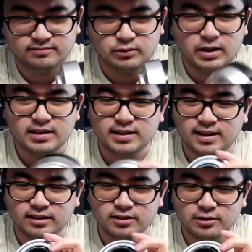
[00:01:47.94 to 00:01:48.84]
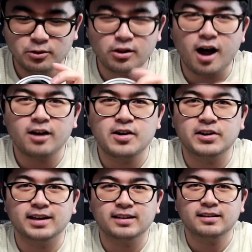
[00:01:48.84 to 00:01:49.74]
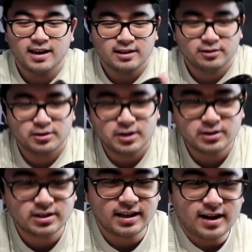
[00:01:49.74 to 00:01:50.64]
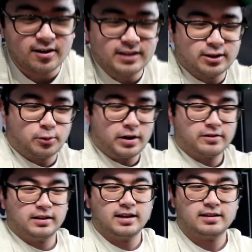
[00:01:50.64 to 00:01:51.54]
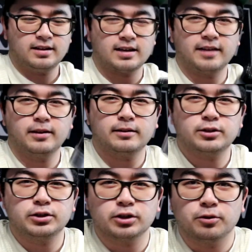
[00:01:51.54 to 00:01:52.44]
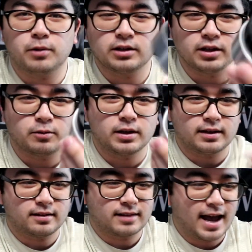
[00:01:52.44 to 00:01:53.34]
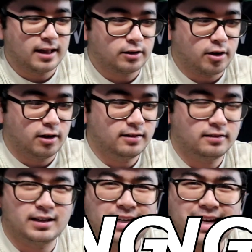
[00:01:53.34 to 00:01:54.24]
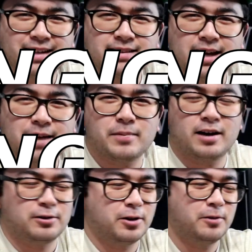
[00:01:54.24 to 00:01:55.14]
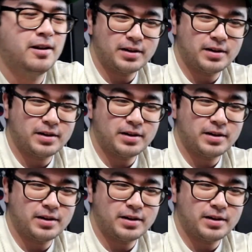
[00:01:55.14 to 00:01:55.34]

Wait a second, there's no lock on it. Okay, so usually on these quick releases, I'm not too sure what style to call this, the ding type, I don't know.